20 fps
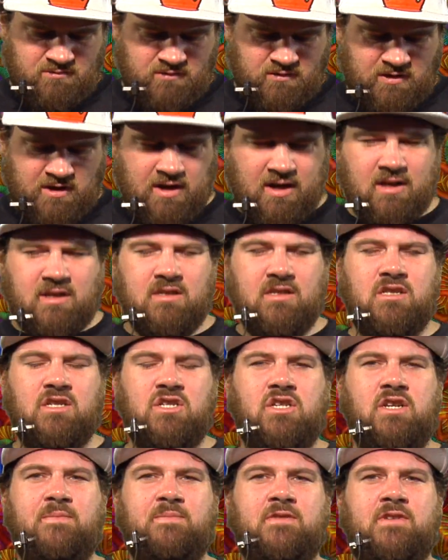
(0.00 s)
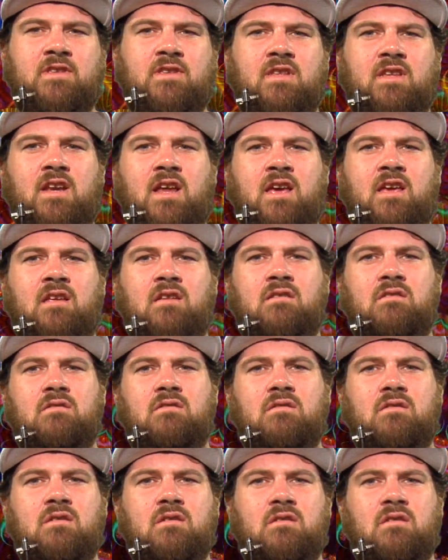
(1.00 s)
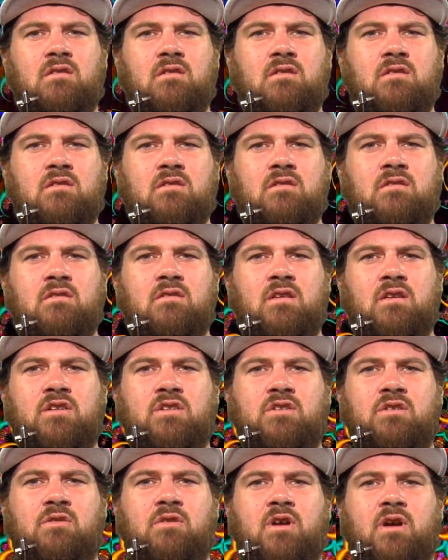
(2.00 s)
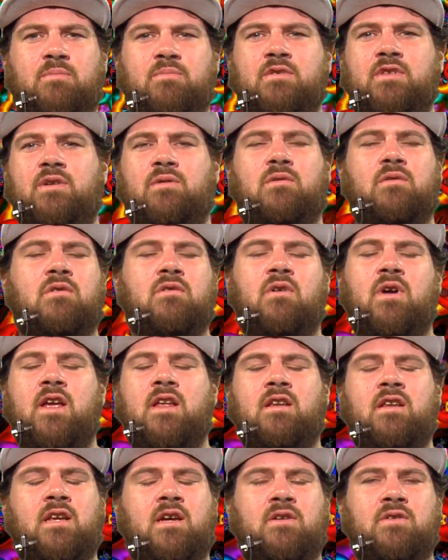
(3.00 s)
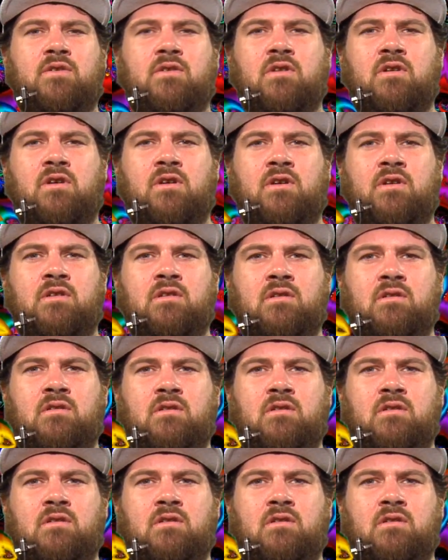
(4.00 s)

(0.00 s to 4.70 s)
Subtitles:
was like ships in the night. They showed up and they were great, and now they're gone.